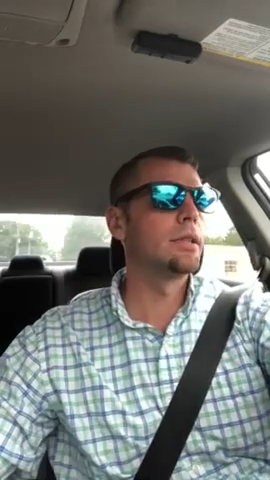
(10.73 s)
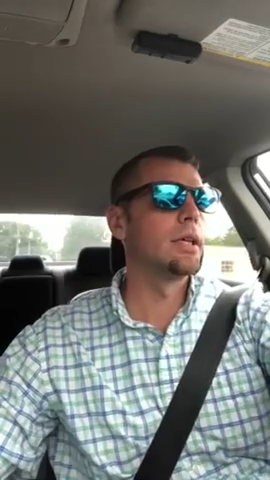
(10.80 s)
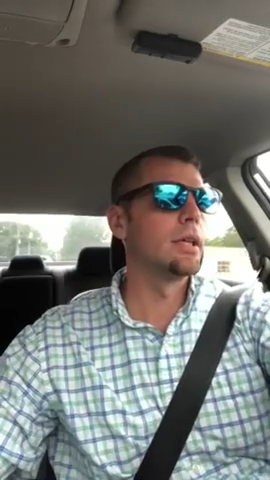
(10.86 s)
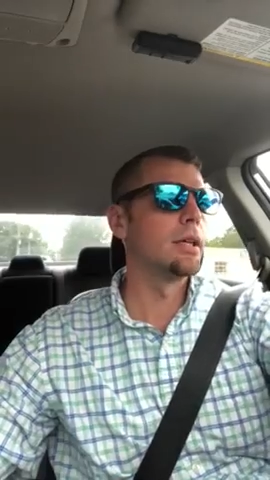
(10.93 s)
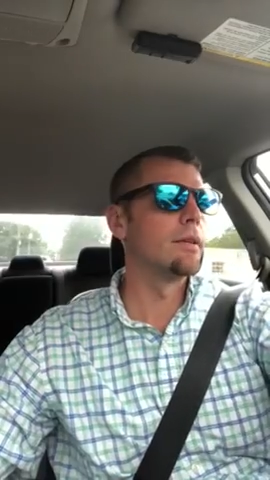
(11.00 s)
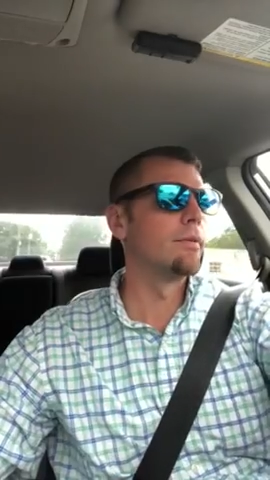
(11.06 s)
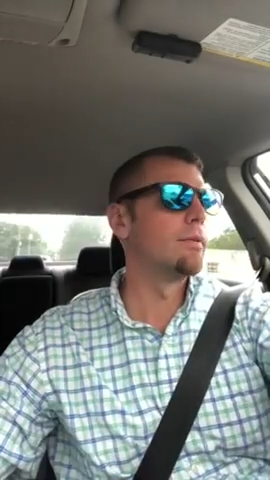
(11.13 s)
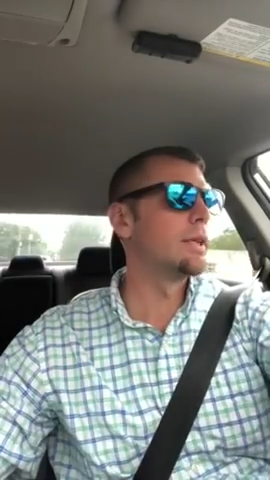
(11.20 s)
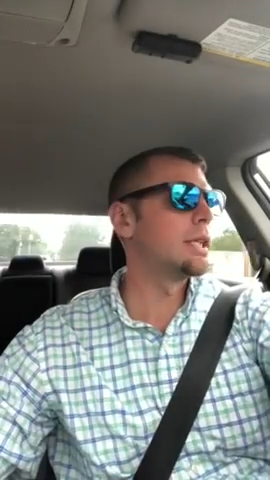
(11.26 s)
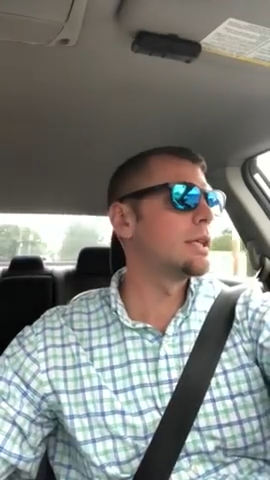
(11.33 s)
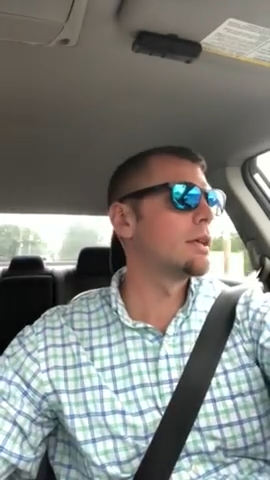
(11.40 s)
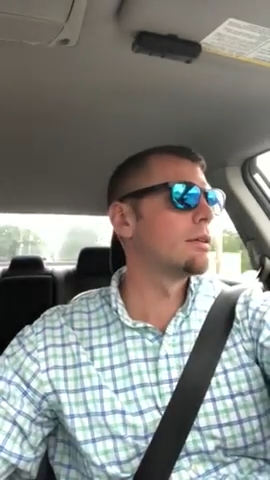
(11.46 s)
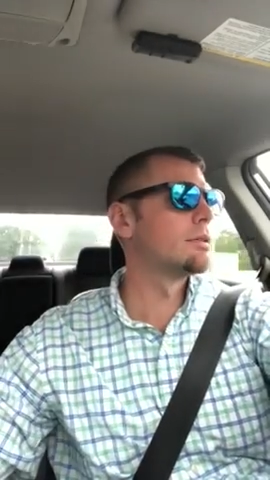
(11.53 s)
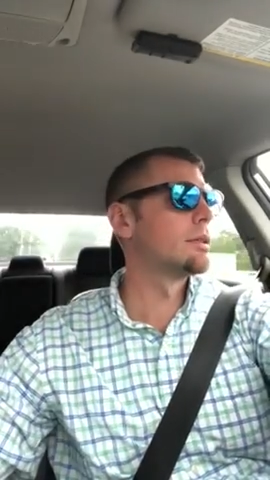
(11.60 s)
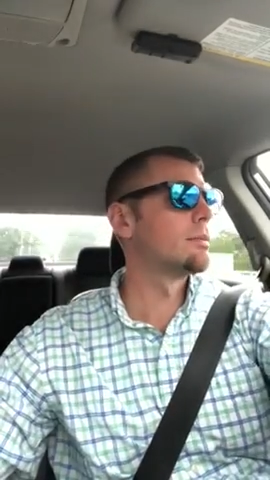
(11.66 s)
Uh,
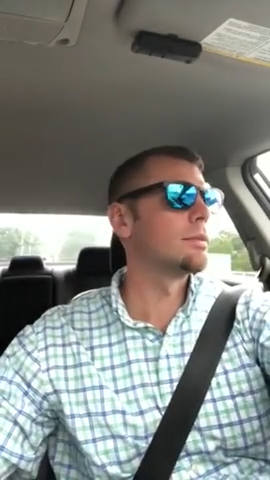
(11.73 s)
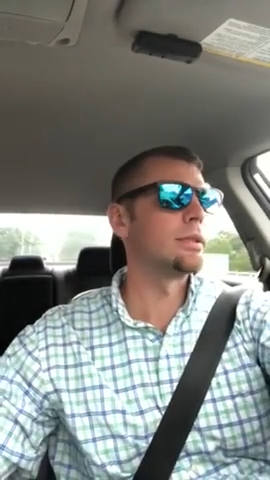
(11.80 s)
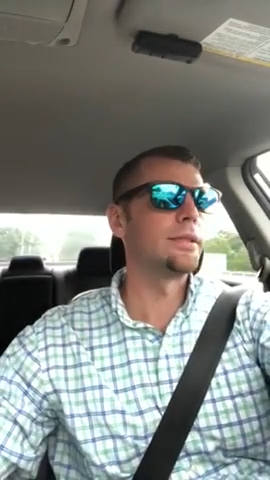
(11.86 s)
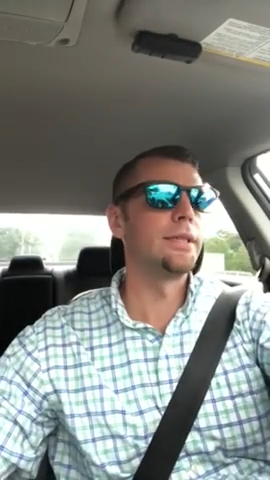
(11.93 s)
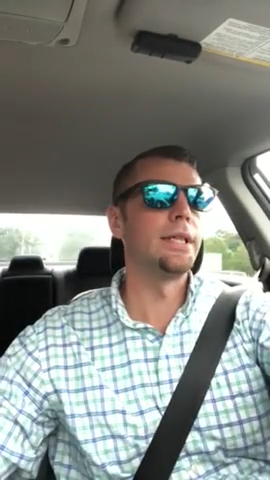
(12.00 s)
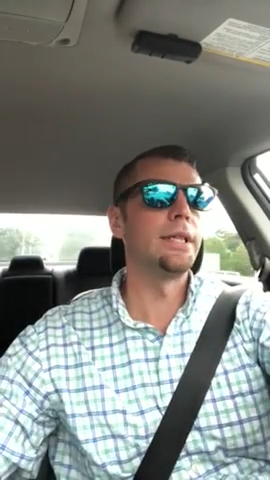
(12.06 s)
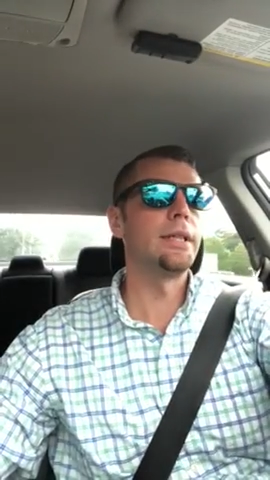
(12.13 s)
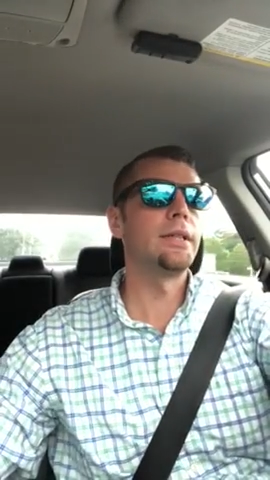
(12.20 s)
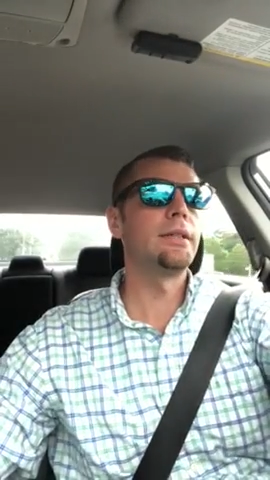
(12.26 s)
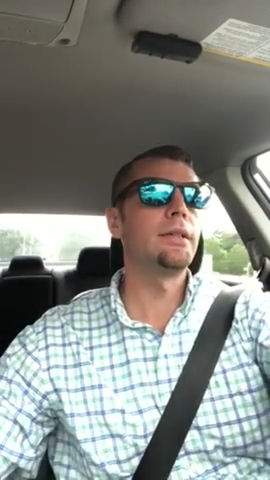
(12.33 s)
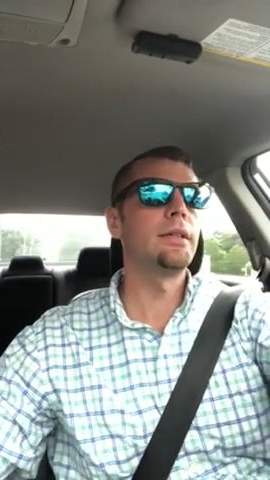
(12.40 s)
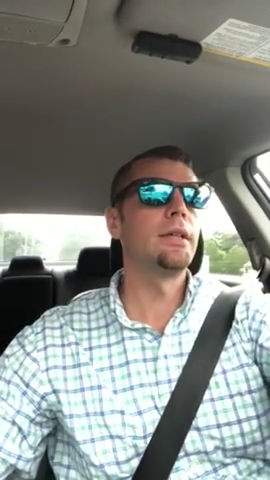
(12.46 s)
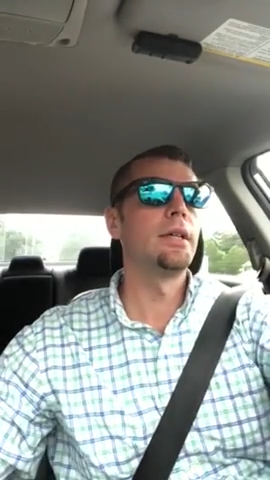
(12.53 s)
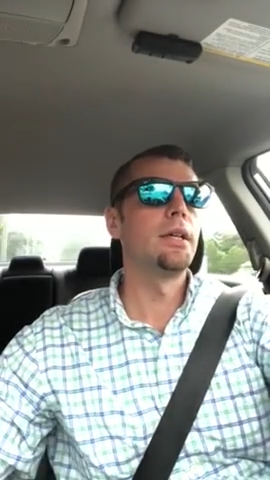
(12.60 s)
video number 10,